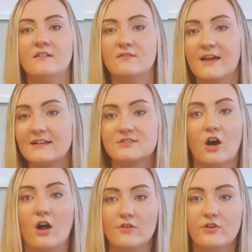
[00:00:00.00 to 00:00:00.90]
That's
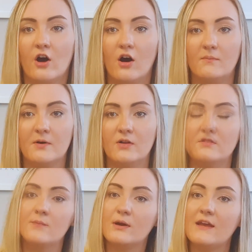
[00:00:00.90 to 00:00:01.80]
all normal.
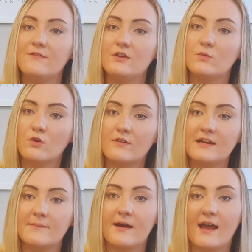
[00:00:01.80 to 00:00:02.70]
But if you're
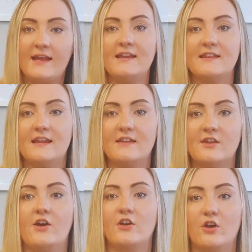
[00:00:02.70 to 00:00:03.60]
worried about anything
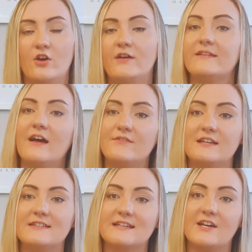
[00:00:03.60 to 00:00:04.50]
that occurs after
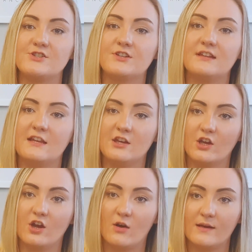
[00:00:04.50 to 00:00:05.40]
your session, then you
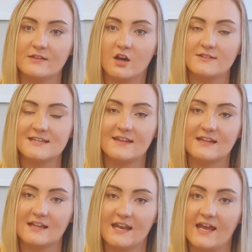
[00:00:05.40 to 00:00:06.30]
can always contact the
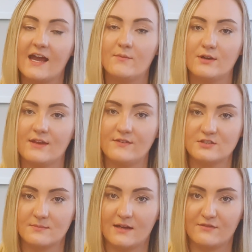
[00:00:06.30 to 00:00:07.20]
clinic and we'll give you
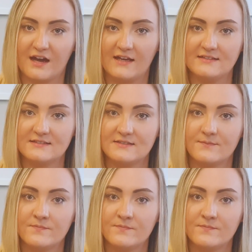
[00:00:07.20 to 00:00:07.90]
some advice.